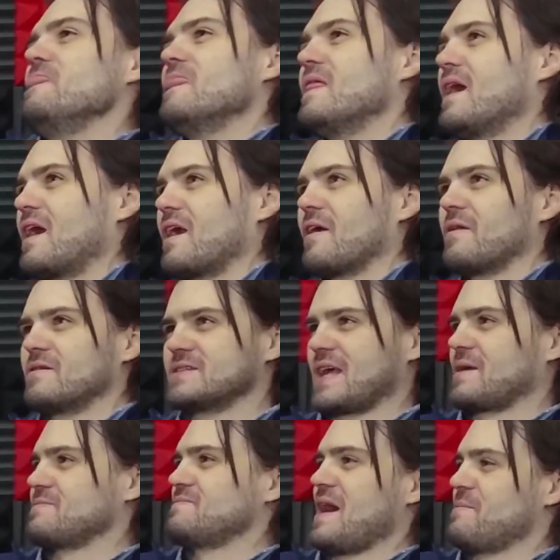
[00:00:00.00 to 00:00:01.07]
I don't know, there's
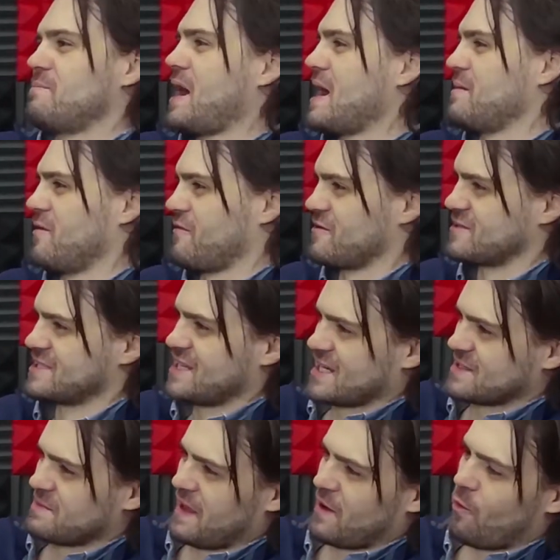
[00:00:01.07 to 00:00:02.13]
like that Bible verse
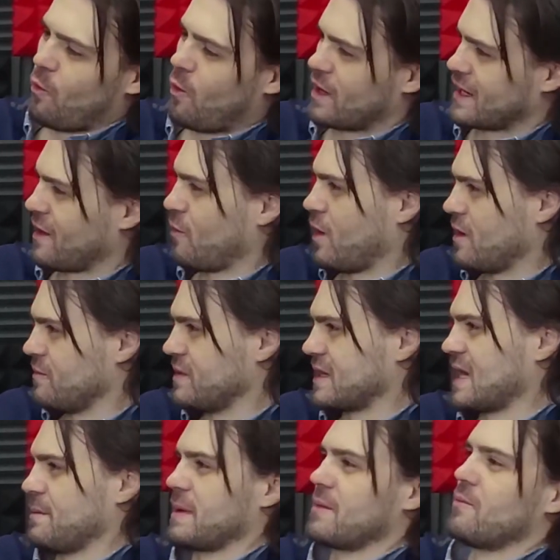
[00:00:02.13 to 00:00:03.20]
talks about like 1 and 1
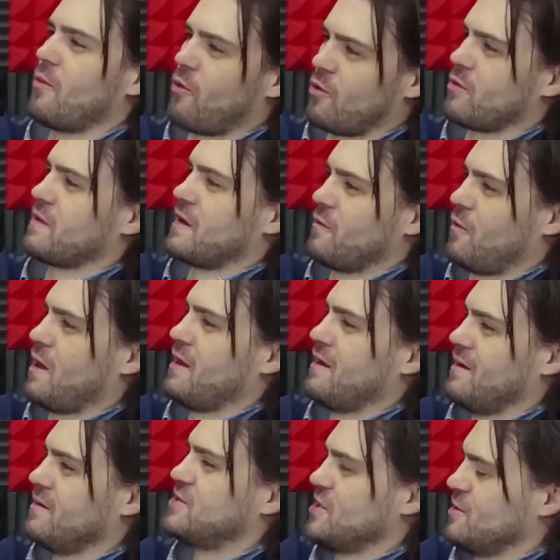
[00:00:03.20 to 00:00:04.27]
becoming more than
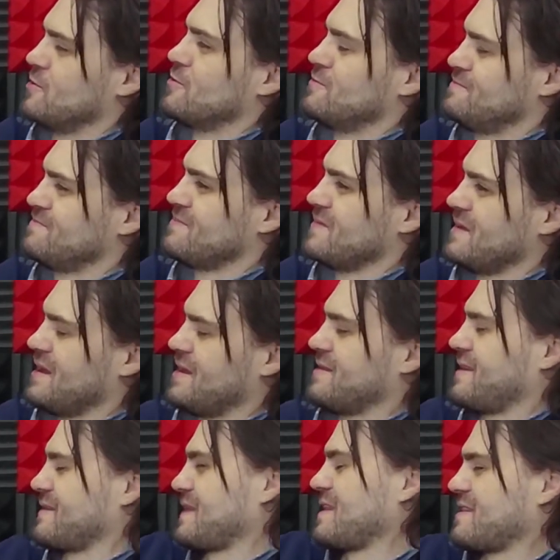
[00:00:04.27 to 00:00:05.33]
1, 2. Mm-hmm.
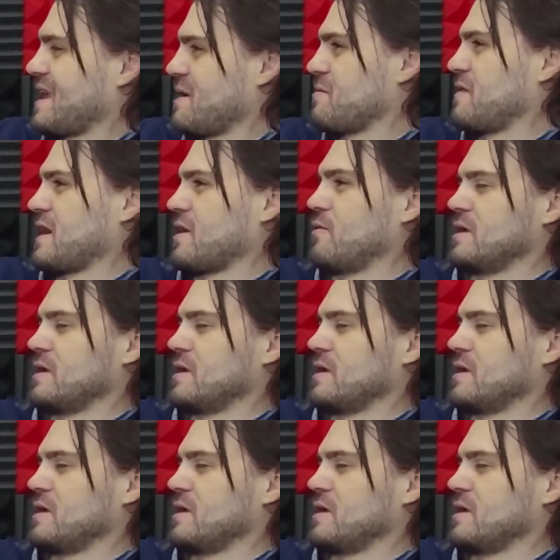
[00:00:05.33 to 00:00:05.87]
It's like that same thing when